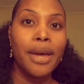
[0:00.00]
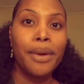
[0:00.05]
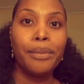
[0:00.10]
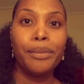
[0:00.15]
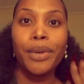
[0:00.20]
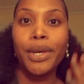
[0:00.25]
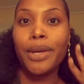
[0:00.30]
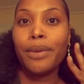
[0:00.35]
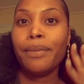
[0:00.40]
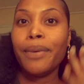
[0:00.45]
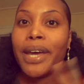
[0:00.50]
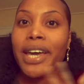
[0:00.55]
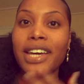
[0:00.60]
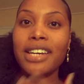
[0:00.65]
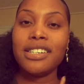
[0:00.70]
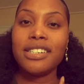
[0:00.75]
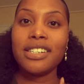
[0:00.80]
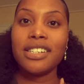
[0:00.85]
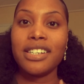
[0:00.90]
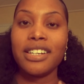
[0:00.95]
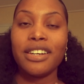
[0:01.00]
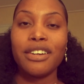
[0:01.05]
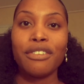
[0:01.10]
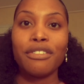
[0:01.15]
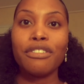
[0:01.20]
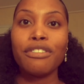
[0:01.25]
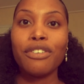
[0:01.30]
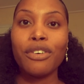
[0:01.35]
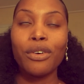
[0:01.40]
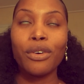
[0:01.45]
be patient
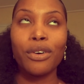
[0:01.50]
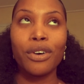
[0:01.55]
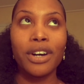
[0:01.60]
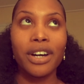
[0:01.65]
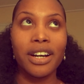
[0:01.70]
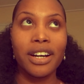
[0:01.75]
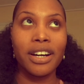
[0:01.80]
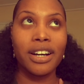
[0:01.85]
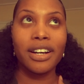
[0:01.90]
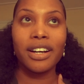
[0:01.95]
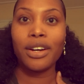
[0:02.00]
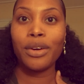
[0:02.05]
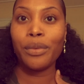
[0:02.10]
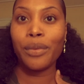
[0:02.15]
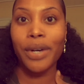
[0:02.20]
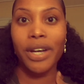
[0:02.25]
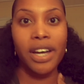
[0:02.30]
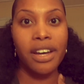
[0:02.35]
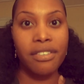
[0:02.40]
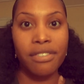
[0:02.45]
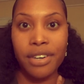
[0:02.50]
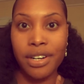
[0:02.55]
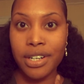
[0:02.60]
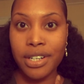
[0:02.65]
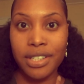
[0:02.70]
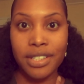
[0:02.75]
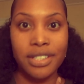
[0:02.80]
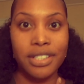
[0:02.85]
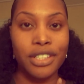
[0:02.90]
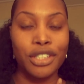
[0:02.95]
for whatever it
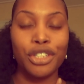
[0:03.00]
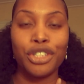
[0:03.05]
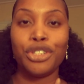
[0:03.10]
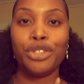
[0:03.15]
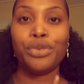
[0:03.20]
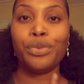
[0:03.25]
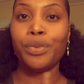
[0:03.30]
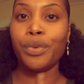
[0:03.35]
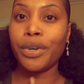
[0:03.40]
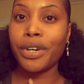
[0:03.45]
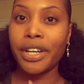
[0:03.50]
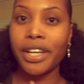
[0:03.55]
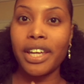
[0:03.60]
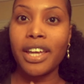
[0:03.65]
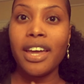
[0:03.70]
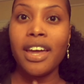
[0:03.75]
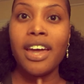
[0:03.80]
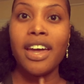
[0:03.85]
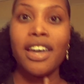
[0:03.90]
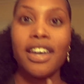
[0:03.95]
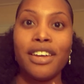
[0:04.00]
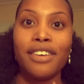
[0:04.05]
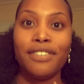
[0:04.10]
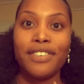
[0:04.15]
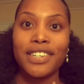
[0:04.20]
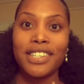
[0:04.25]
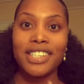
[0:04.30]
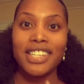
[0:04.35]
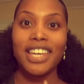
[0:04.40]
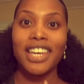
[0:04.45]
is that you want. If
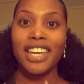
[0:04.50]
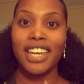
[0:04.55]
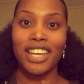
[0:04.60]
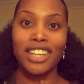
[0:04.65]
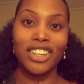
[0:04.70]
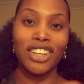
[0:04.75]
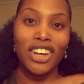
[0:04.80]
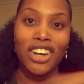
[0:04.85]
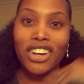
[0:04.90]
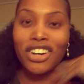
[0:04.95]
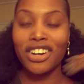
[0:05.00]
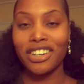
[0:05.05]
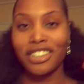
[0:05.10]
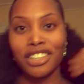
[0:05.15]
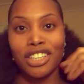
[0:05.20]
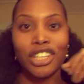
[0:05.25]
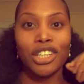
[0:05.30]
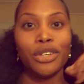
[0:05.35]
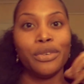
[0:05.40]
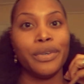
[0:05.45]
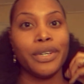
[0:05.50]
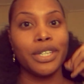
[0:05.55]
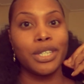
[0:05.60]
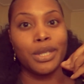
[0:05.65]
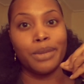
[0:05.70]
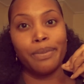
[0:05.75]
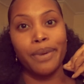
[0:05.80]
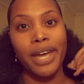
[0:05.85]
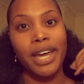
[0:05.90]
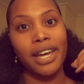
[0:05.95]
it's taking longer than you
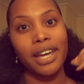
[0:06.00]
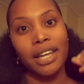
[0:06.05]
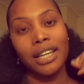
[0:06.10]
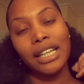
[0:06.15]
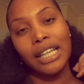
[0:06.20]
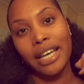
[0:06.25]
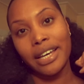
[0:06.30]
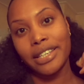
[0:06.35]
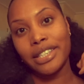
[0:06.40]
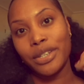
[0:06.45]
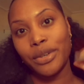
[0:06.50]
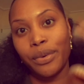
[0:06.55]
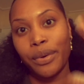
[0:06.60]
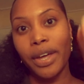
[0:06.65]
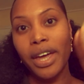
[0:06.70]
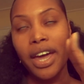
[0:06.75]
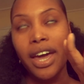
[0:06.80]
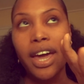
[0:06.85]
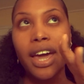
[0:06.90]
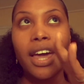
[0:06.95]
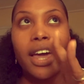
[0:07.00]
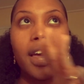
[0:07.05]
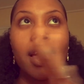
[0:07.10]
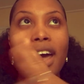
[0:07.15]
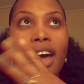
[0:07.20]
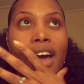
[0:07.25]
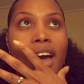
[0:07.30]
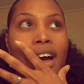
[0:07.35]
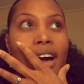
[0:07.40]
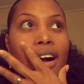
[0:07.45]
expect, that's okay.
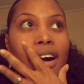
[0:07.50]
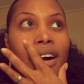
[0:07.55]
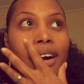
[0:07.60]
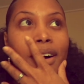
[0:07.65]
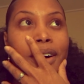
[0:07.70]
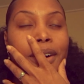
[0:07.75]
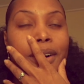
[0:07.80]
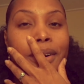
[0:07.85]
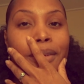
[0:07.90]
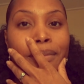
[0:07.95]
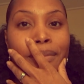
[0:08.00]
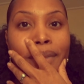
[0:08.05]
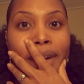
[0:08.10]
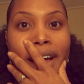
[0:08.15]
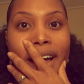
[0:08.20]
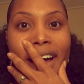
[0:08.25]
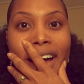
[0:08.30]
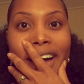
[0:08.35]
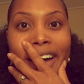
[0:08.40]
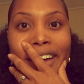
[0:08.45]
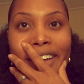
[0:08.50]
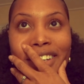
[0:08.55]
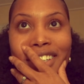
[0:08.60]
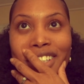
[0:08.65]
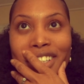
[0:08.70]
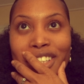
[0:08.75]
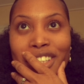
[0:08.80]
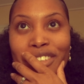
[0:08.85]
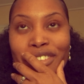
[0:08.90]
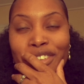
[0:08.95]
I
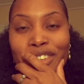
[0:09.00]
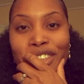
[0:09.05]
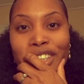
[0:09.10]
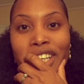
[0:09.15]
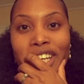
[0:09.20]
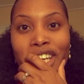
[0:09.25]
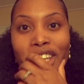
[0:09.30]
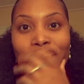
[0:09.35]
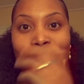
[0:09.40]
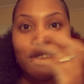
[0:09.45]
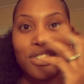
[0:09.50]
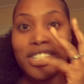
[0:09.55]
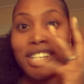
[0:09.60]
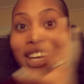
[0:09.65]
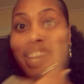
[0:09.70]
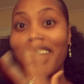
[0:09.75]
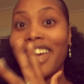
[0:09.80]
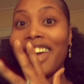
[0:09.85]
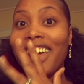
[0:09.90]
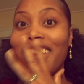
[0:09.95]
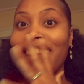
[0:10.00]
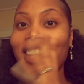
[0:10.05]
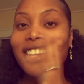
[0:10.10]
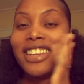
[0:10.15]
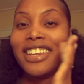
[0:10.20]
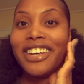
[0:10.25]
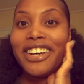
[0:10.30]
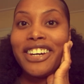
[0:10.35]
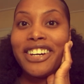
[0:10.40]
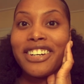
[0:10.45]
just feel like you should hang in
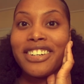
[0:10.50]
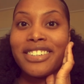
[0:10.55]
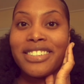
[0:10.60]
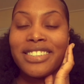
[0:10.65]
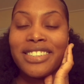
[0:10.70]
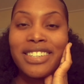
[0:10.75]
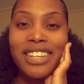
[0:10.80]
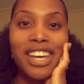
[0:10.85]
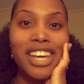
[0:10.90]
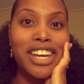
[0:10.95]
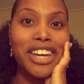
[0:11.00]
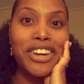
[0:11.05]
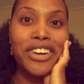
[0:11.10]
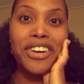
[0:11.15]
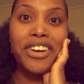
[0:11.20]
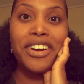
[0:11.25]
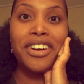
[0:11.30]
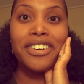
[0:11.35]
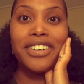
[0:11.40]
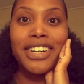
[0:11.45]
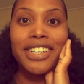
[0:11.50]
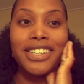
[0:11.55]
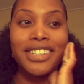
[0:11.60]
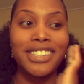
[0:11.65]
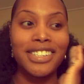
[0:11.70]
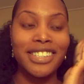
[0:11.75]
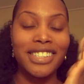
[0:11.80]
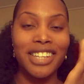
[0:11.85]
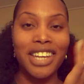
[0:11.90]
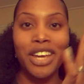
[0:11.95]
there, stay encouraged,
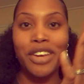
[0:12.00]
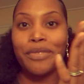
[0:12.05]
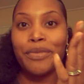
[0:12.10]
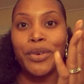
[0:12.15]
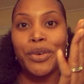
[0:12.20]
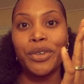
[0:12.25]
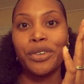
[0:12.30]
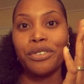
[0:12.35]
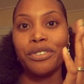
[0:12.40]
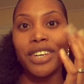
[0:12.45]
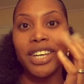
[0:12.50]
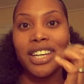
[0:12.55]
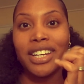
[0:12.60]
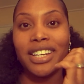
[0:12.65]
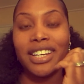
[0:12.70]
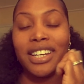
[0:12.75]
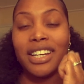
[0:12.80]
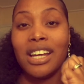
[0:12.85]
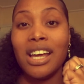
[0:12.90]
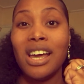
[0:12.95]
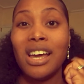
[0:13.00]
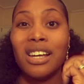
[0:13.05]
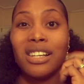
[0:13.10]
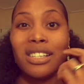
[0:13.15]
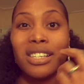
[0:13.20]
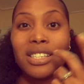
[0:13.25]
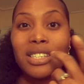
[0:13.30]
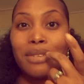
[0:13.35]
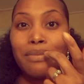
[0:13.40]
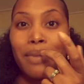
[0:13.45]
stay motivated.
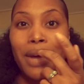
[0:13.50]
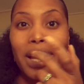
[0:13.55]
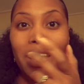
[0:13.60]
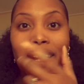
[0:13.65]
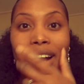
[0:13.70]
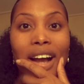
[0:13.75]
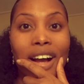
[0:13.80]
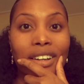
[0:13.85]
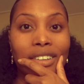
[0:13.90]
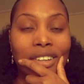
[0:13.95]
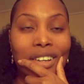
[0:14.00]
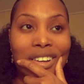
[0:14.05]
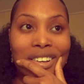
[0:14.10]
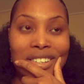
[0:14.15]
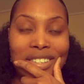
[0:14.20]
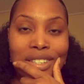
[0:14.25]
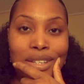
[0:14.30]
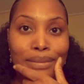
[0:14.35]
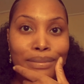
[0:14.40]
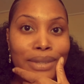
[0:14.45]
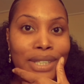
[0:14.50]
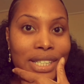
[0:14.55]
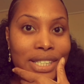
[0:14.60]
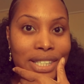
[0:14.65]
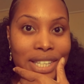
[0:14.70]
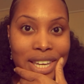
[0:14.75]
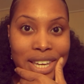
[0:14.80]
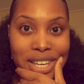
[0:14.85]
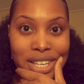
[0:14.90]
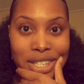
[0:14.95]
Doesn't matter how long something
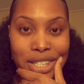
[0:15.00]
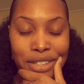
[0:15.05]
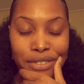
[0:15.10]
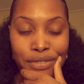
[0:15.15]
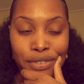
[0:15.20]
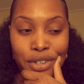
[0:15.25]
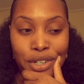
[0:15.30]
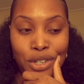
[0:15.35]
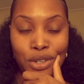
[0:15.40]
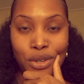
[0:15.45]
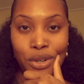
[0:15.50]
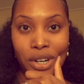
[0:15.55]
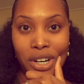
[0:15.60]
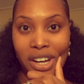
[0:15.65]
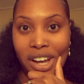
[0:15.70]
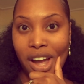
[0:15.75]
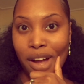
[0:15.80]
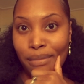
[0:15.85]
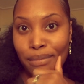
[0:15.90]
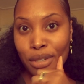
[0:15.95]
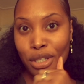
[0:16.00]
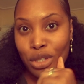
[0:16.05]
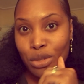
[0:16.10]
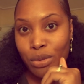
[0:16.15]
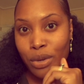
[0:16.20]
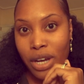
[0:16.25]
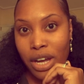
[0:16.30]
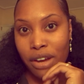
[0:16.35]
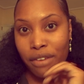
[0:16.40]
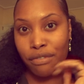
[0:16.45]
takes for you to accomplish
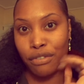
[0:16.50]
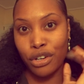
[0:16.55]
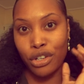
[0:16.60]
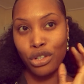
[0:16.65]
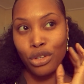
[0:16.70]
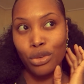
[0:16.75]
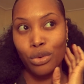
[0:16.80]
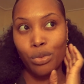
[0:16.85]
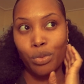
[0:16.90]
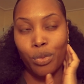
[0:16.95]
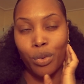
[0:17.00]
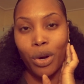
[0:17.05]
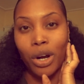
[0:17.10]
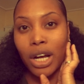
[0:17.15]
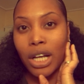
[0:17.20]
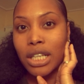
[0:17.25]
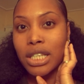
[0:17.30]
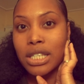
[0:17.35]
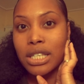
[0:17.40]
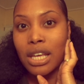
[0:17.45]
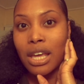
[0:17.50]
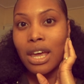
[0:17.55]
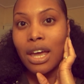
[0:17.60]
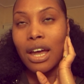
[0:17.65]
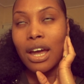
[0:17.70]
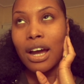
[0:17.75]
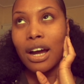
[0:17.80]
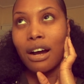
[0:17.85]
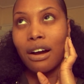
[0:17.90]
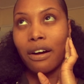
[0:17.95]
whatever you want.
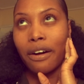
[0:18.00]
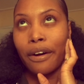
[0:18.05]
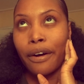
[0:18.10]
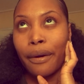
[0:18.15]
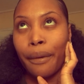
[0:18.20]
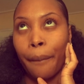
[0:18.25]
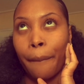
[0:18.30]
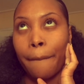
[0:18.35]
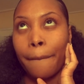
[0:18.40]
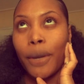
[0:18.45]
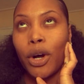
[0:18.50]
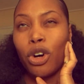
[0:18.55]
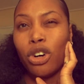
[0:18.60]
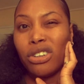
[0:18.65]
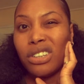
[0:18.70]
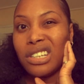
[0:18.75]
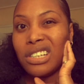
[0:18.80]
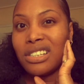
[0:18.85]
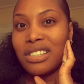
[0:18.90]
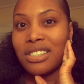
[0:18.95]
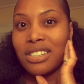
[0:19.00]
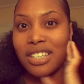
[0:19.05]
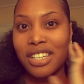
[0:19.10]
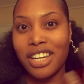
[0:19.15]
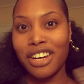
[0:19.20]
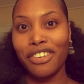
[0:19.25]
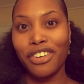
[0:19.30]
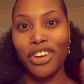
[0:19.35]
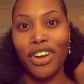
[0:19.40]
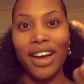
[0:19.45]
Only a
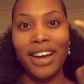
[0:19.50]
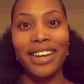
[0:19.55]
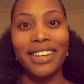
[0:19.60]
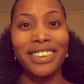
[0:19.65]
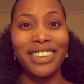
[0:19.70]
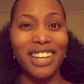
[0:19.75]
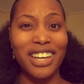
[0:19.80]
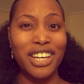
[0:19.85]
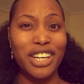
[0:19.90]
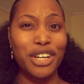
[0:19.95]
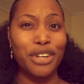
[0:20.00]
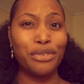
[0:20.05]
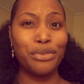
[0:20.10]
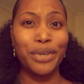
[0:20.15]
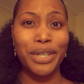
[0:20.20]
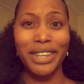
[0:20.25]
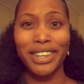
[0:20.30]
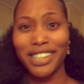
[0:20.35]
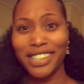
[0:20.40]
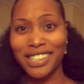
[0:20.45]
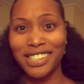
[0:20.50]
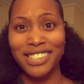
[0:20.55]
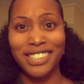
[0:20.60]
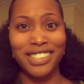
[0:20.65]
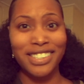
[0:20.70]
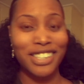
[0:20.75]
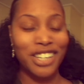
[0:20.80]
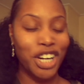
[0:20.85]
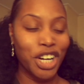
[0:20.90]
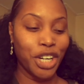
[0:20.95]
scenario I could think of with
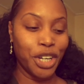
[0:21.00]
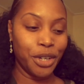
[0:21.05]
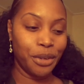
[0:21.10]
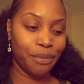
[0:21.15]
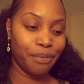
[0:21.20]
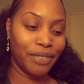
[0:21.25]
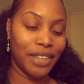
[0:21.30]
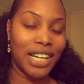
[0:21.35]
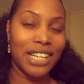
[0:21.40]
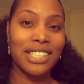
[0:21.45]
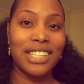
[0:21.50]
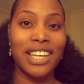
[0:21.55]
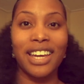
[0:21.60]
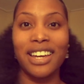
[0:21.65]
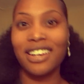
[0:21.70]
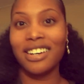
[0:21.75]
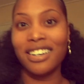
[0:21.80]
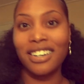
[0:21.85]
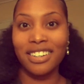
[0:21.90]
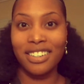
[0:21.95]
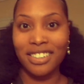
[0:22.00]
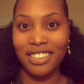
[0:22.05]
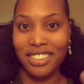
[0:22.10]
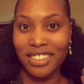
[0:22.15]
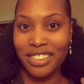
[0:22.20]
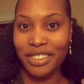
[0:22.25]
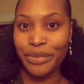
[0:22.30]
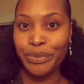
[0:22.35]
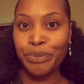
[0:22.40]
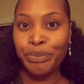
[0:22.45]
this, that's like a
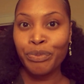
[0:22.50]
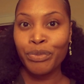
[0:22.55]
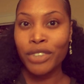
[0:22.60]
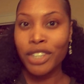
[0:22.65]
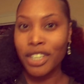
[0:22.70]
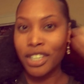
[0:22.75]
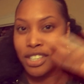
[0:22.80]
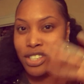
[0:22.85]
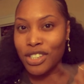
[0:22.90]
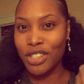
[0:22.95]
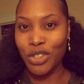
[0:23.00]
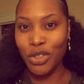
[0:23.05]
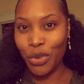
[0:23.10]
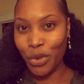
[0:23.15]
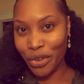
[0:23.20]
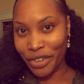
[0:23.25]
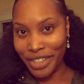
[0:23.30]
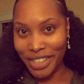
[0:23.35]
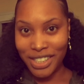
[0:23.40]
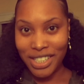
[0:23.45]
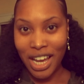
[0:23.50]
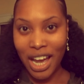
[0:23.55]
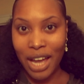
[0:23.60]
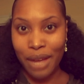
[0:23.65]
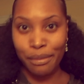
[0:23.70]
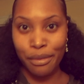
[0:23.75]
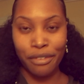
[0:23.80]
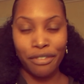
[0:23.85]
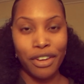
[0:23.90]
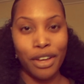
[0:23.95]
good story
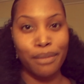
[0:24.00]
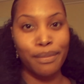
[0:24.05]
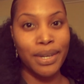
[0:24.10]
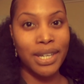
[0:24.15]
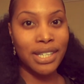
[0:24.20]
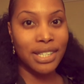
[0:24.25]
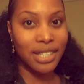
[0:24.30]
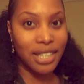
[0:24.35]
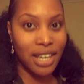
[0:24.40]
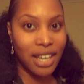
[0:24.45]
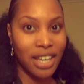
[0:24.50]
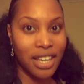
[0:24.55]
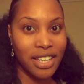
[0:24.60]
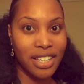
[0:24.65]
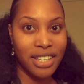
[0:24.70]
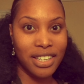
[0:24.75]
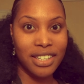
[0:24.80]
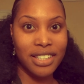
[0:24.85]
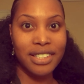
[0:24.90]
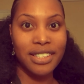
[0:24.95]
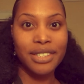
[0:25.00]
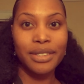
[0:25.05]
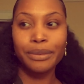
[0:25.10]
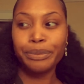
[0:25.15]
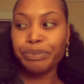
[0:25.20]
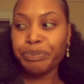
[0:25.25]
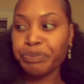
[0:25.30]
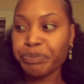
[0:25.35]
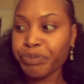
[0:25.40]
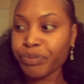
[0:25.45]
time, if I may say, is
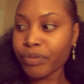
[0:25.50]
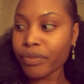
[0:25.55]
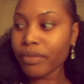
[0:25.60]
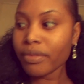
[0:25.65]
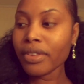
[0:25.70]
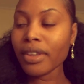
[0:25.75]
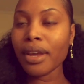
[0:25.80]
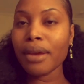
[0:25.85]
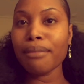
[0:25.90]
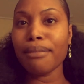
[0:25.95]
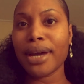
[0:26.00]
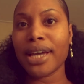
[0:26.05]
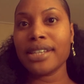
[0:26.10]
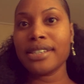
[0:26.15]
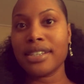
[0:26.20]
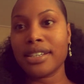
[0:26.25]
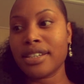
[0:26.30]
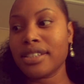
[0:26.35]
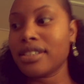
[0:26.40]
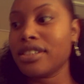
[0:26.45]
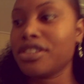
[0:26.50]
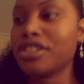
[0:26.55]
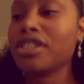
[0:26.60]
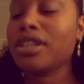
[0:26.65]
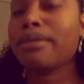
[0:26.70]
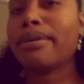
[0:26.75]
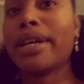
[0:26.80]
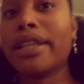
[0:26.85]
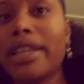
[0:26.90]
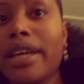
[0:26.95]
my
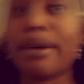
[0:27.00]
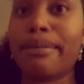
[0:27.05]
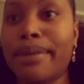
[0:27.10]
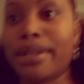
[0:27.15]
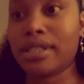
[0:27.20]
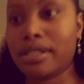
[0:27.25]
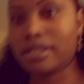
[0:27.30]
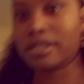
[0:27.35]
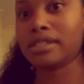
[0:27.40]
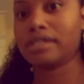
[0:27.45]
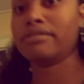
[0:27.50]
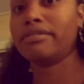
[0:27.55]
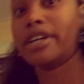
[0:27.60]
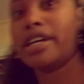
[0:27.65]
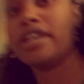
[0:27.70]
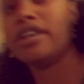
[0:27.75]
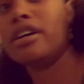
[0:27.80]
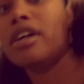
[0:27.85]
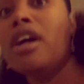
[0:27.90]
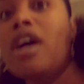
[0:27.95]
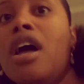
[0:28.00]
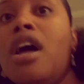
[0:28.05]
citizenship. I think I'm about to sit right here